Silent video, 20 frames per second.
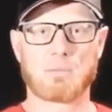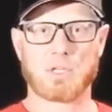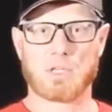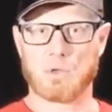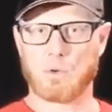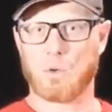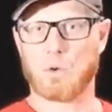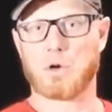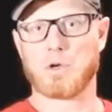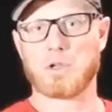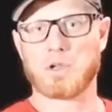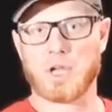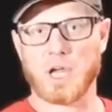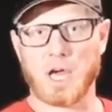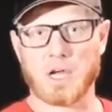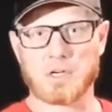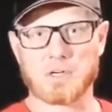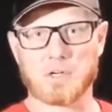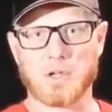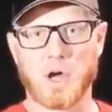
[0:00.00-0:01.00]
or you got
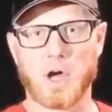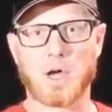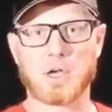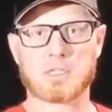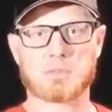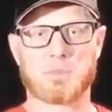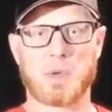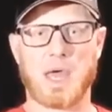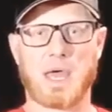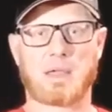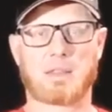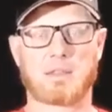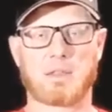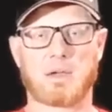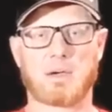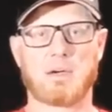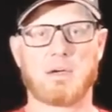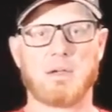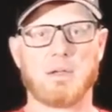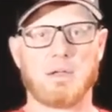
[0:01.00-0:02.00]
your dogs back
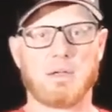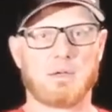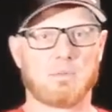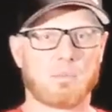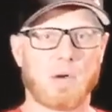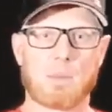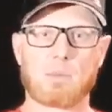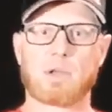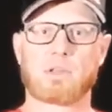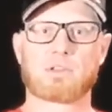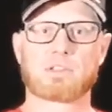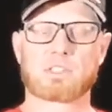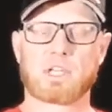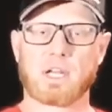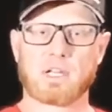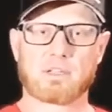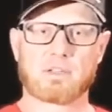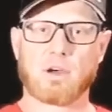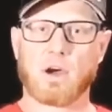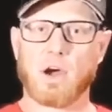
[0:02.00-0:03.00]
there. My brother's got a
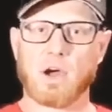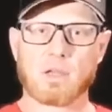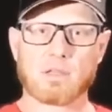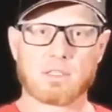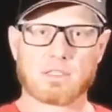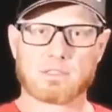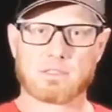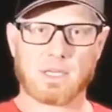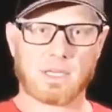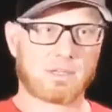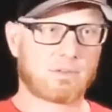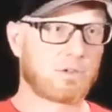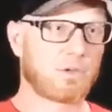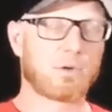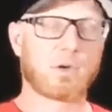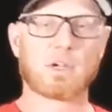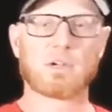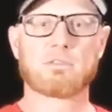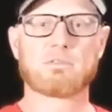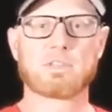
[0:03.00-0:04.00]
dog that's like
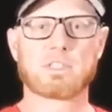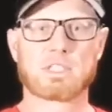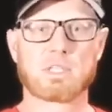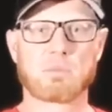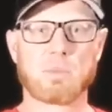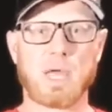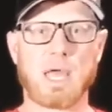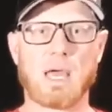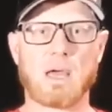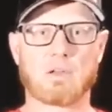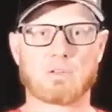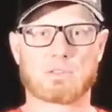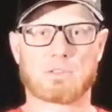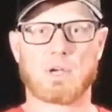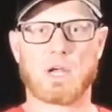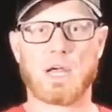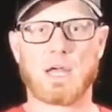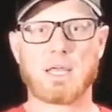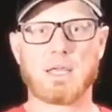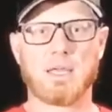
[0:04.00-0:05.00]
250 pounds,
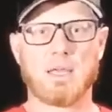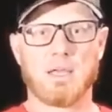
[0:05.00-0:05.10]
right?